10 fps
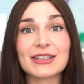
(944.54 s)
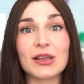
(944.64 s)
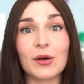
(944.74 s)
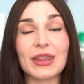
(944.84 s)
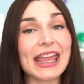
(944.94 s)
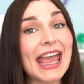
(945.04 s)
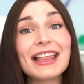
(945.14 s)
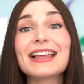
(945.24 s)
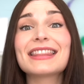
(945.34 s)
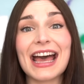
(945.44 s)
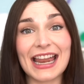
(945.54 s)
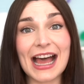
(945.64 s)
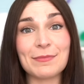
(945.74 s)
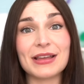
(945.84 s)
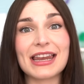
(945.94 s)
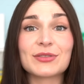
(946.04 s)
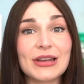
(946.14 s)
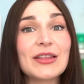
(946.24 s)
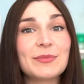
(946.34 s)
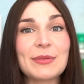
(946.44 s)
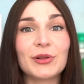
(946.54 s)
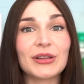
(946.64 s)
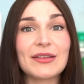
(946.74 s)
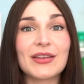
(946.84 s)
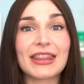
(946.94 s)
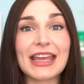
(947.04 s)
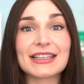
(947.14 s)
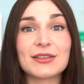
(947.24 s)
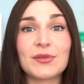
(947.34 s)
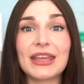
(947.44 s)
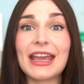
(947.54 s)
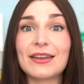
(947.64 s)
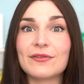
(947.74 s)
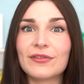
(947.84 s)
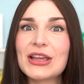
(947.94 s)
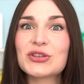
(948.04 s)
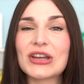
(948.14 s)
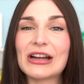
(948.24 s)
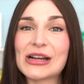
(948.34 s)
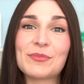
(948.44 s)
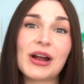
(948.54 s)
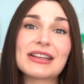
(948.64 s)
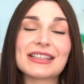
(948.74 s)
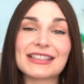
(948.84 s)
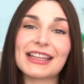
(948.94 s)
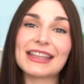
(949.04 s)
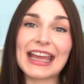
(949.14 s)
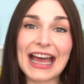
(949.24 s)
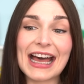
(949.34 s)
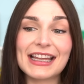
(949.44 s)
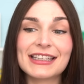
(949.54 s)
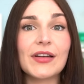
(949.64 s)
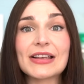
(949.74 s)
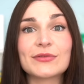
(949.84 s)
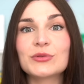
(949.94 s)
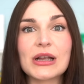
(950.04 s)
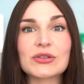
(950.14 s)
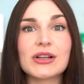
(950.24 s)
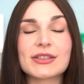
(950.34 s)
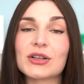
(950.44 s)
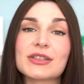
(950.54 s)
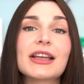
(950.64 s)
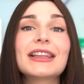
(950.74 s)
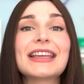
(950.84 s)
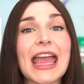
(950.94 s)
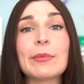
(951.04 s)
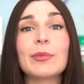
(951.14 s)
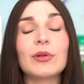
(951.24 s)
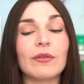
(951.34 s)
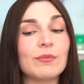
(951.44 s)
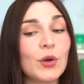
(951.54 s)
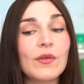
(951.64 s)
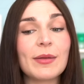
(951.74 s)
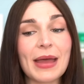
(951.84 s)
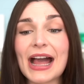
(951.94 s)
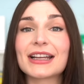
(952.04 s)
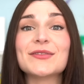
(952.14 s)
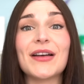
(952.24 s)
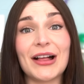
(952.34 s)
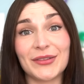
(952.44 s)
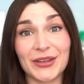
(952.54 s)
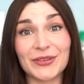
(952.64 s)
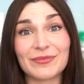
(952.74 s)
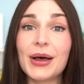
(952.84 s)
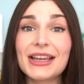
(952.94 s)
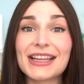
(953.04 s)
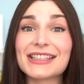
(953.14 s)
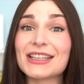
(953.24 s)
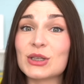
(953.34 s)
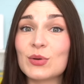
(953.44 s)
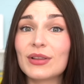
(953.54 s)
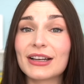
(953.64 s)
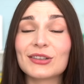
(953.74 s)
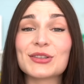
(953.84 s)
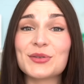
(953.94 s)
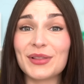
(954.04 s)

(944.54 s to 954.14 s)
So they can't let that happen. So now that people are leaving thanks to the inflationary prices that they had, fast food restaurants are suddenly capable of moving back to value. But is it too little, too